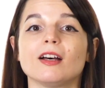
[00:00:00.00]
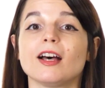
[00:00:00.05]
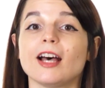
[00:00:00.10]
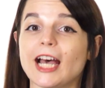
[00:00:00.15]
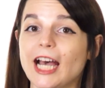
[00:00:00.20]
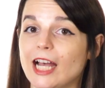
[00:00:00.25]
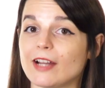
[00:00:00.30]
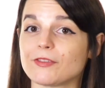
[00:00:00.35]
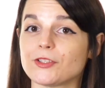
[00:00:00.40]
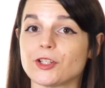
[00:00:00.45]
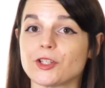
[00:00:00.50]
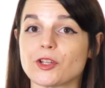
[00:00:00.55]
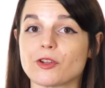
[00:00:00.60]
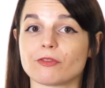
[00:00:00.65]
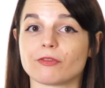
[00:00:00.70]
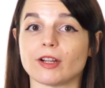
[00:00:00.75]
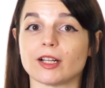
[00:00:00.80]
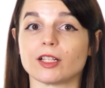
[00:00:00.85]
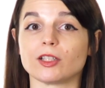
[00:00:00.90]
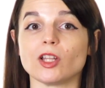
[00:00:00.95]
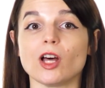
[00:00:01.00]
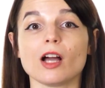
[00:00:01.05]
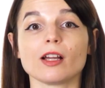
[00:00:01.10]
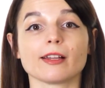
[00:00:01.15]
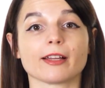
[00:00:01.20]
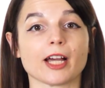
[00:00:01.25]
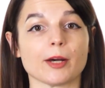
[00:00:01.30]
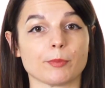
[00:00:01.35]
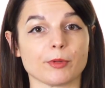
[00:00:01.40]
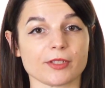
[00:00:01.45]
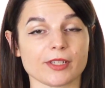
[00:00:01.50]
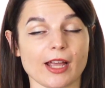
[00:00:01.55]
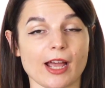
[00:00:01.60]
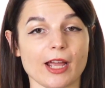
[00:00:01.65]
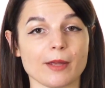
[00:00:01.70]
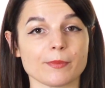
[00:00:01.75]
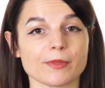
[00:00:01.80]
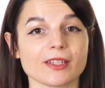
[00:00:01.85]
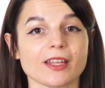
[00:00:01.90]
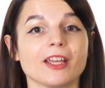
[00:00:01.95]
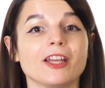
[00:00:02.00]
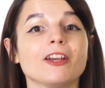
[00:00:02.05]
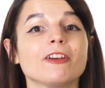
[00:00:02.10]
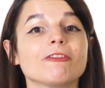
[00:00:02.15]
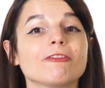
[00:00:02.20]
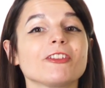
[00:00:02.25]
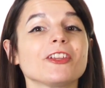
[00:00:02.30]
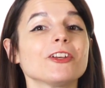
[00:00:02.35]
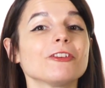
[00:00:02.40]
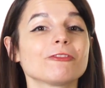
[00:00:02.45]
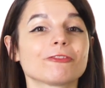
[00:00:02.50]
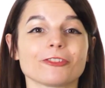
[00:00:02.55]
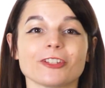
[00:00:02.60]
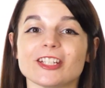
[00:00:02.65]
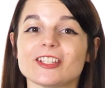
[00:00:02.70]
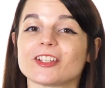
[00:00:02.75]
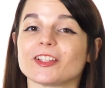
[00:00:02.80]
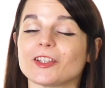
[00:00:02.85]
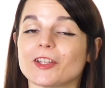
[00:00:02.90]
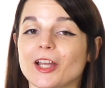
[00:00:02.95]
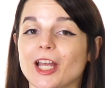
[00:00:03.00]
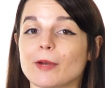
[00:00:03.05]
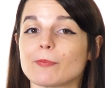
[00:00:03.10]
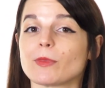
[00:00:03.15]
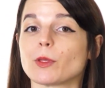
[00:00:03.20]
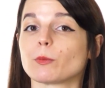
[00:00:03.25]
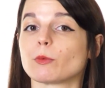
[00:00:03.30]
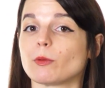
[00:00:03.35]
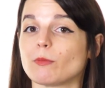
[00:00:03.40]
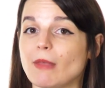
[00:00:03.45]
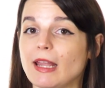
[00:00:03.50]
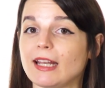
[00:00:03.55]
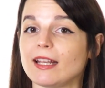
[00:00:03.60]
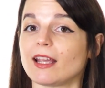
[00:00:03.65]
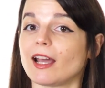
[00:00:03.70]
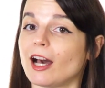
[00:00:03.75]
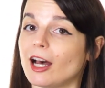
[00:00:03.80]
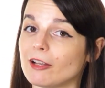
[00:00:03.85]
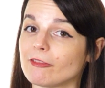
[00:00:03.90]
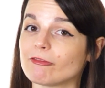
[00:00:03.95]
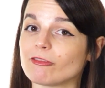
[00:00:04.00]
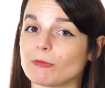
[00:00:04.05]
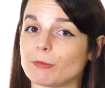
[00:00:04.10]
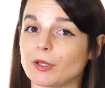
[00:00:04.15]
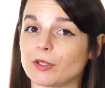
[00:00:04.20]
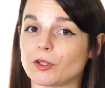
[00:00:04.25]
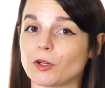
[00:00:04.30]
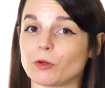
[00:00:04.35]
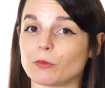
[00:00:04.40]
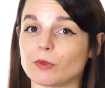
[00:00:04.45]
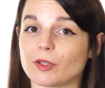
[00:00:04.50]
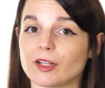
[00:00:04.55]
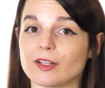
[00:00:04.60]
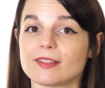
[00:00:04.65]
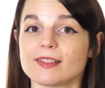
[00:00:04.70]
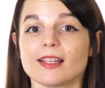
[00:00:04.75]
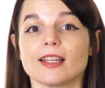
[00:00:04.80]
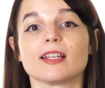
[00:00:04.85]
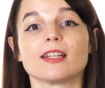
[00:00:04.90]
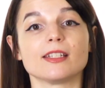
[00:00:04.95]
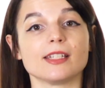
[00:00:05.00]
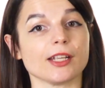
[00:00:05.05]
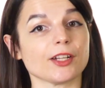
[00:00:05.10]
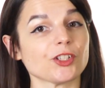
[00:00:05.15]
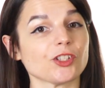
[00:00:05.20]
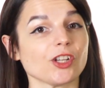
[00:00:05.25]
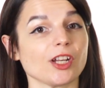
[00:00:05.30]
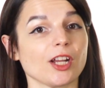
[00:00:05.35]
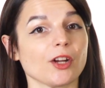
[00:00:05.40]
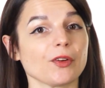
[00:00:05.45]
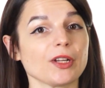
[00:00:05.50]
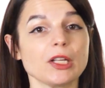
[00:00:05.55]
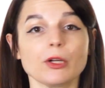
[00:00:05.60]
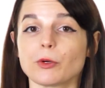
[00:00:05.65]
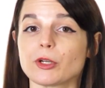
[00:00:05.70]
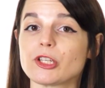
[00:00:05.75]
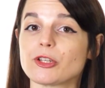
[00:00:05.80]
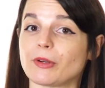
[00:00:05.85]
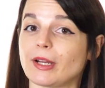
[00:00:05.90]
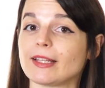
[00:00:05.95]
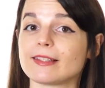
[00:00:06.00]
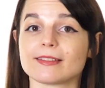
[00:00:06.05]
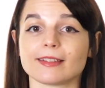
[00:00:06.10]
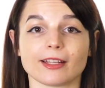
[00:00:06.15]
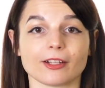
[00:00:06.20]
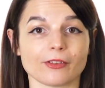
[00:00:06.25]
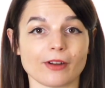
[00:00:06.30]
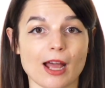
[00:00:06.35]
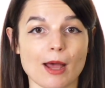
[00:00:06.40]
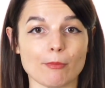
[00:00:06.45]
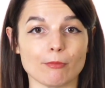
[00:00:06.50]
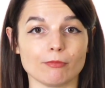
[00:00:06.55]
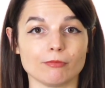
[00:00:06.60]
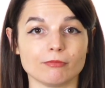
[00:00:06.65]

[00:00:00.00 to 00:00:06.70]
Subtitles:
After you've read along a couple times, feel free to look up the remaining unfamiliar words in a dictionary or translator app.